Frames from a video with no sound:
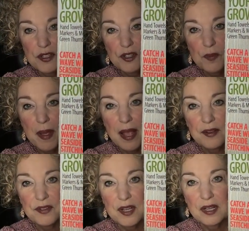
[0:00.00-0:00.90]
Stitch
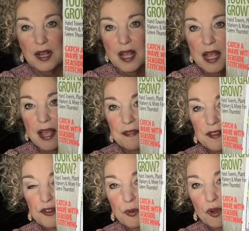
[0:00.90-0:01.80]
Magazine, and
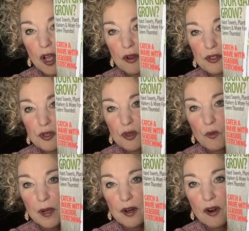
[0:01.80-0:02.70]
this will go to the
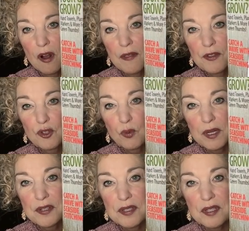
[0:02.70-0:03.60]
winner on the
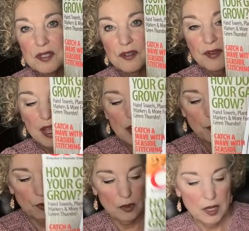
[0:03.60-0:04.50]
26th of
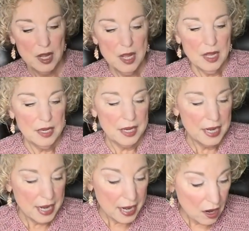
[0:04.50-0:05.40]
April.
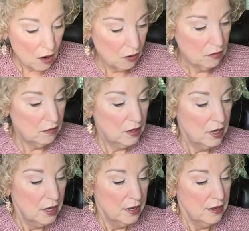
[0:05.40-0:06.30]
Now,
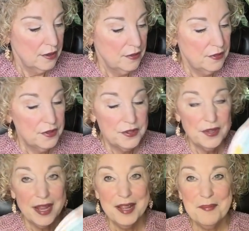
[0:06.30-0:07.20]
the
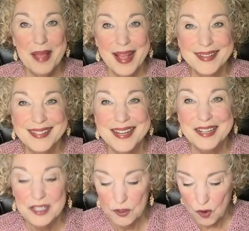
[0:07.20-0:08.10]
second magazine
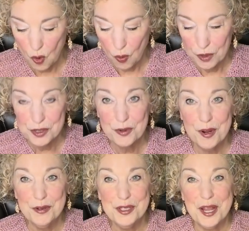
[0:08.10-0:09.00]
is, of course,
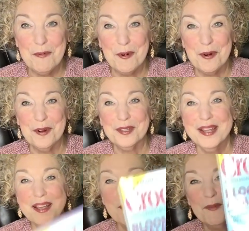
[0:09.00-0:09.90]
Crochet World,
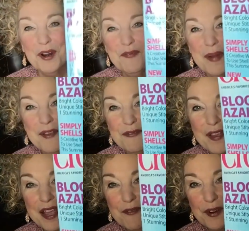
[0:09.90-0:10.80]
one of my
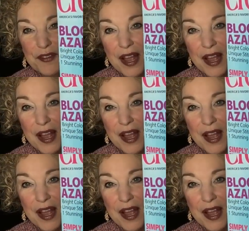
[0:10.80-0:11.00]
favorites.